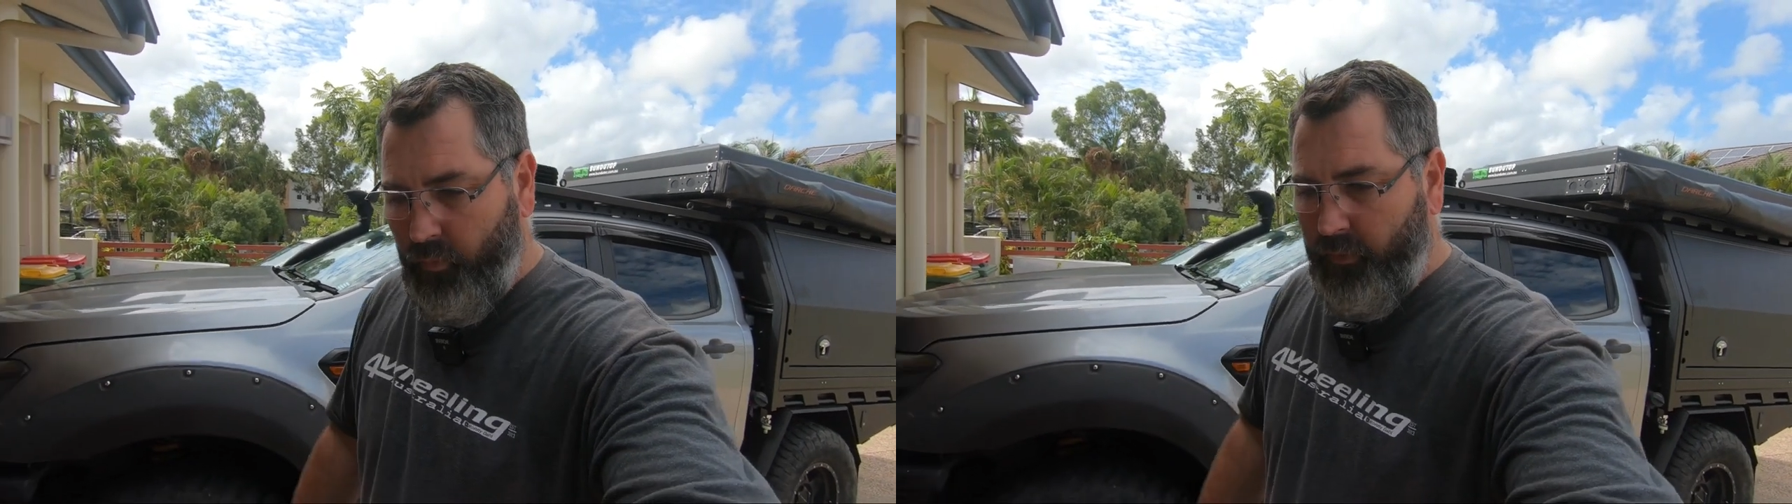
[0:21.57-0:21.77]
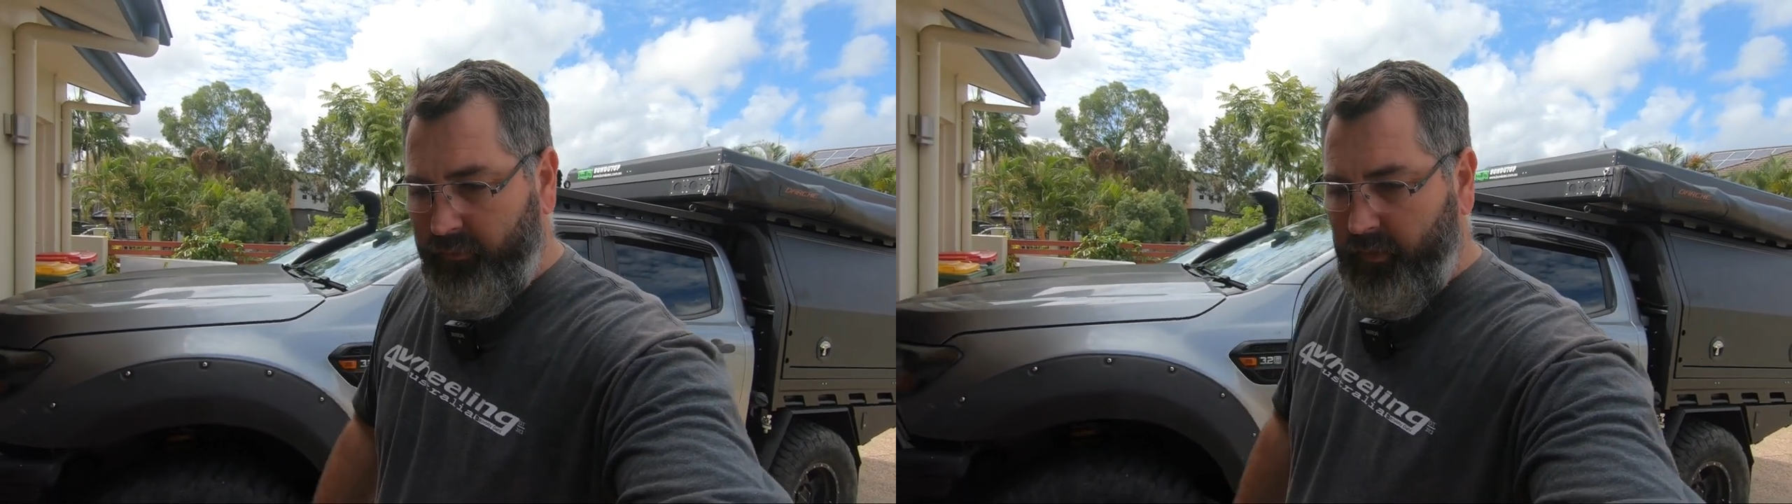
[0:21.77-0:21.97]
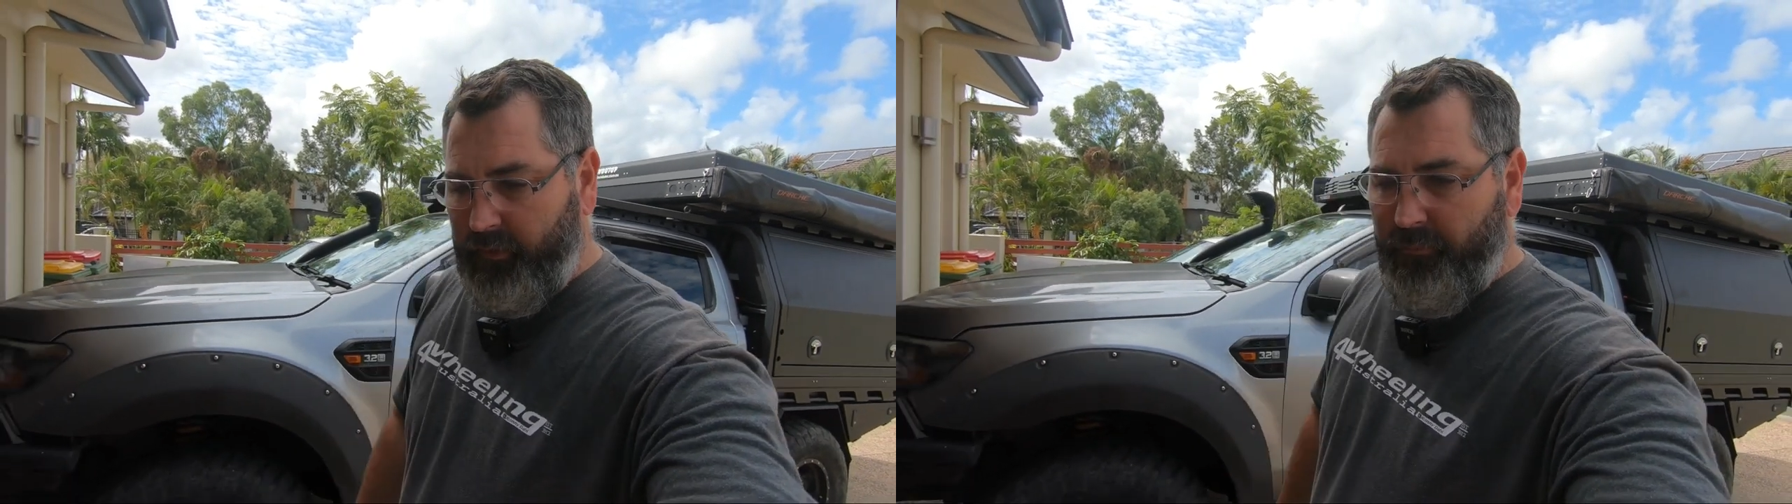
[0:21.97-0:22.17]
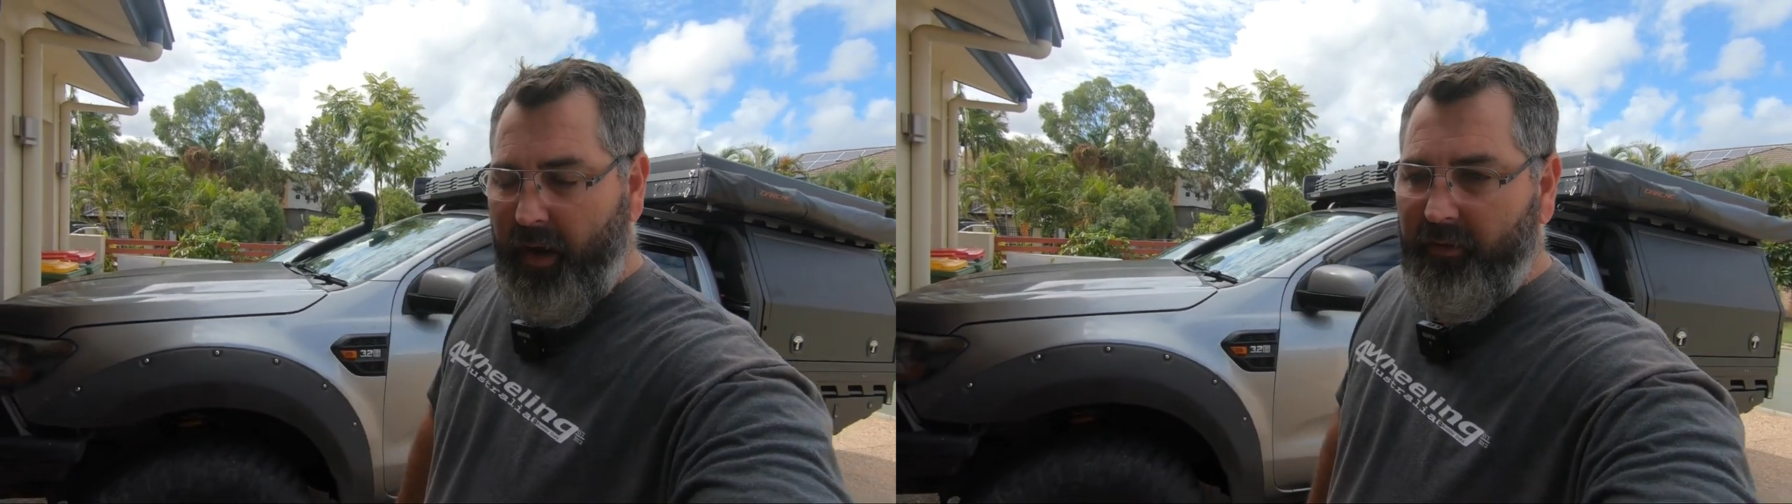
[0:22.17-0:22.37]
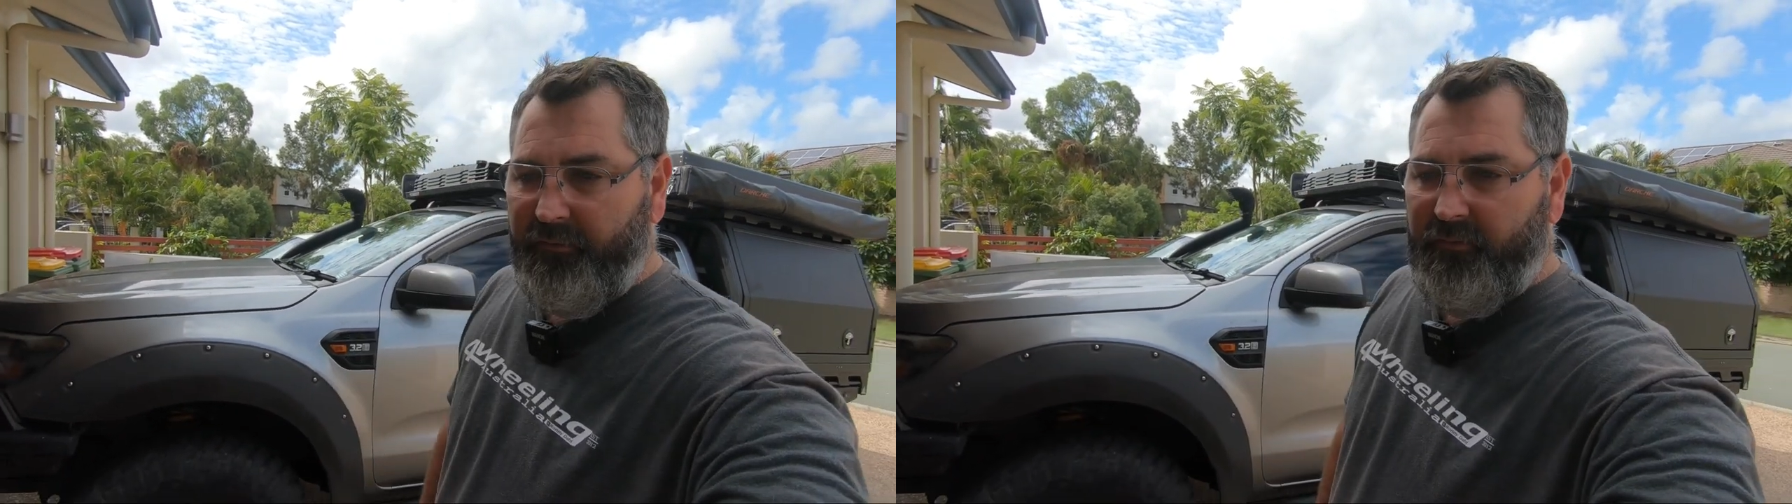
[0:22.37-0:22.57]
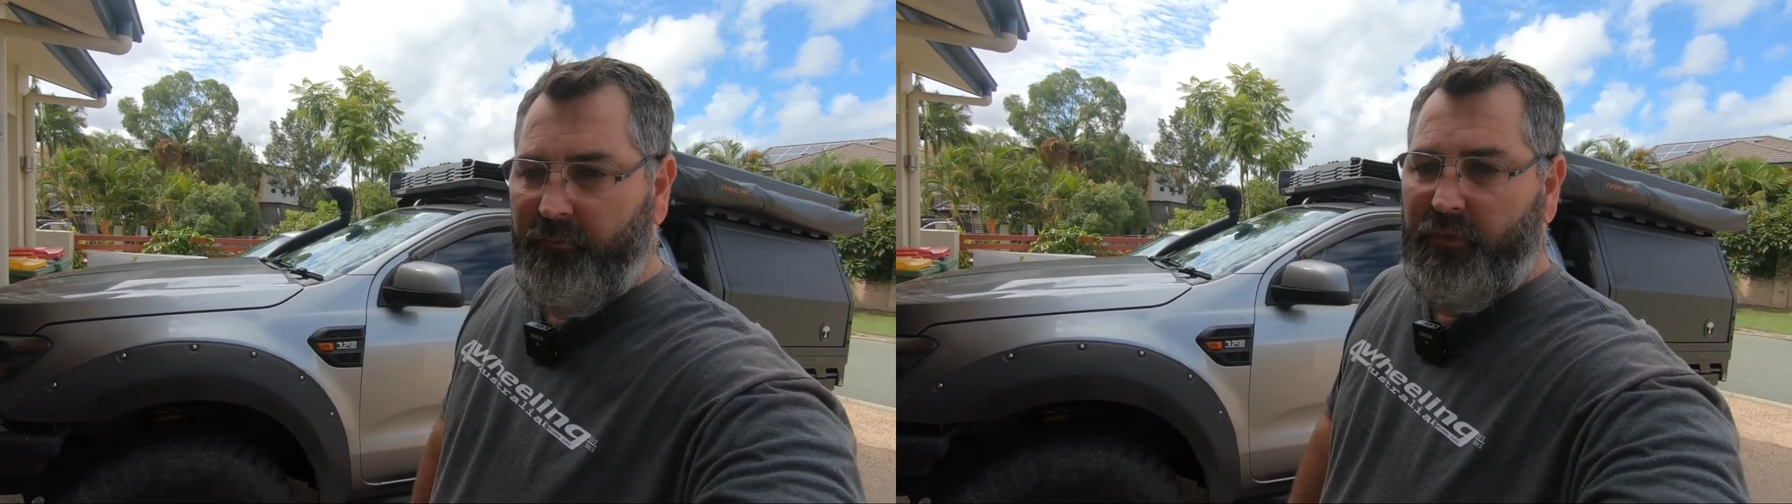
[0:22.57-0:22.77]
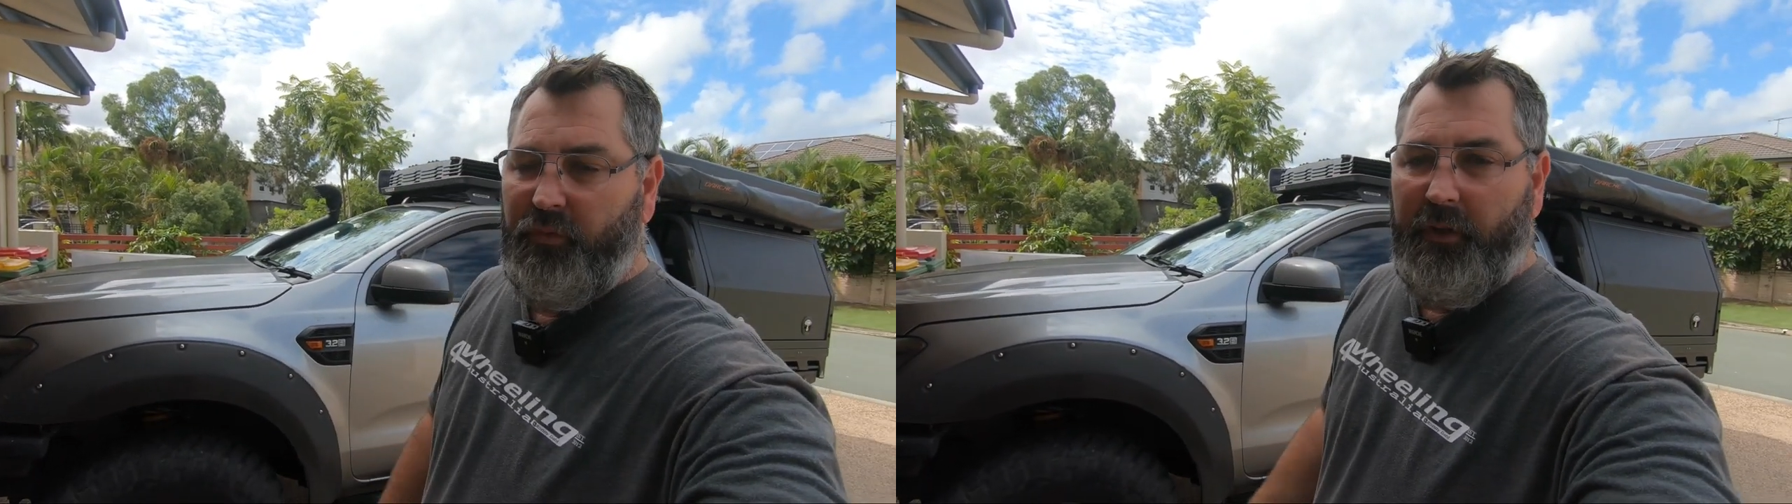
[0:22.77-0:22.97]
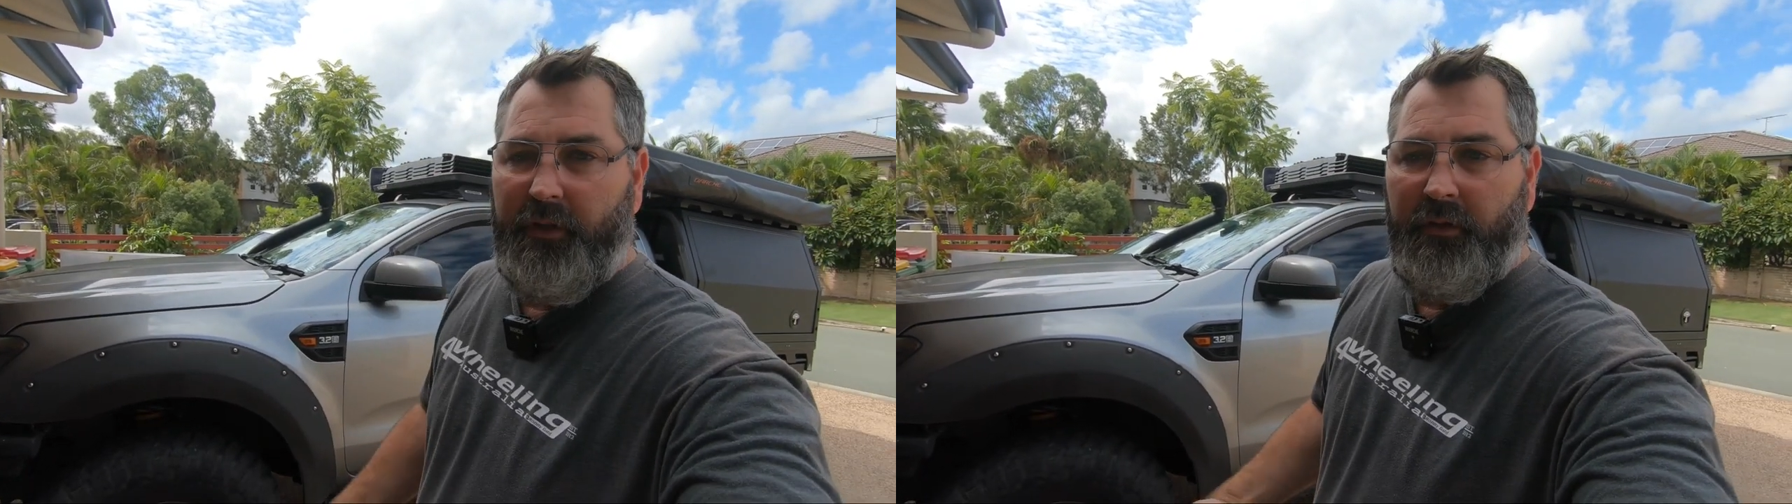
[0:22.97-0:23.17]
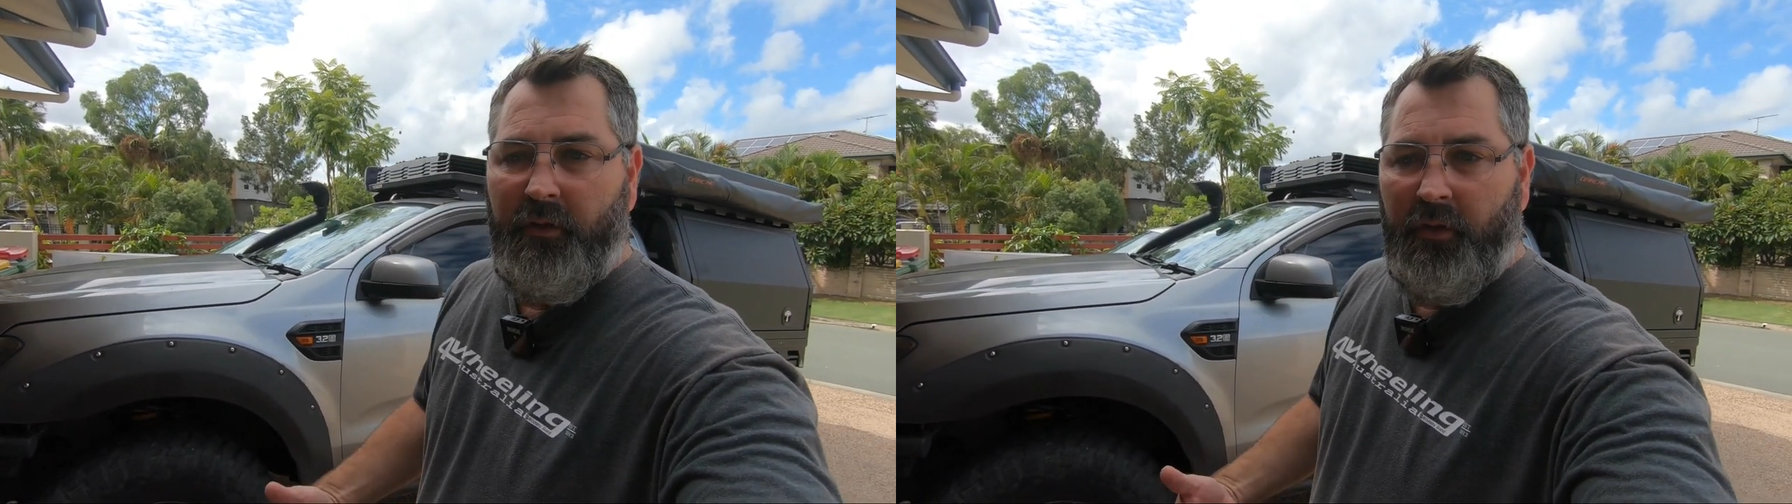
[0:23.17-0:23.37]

was a comparison between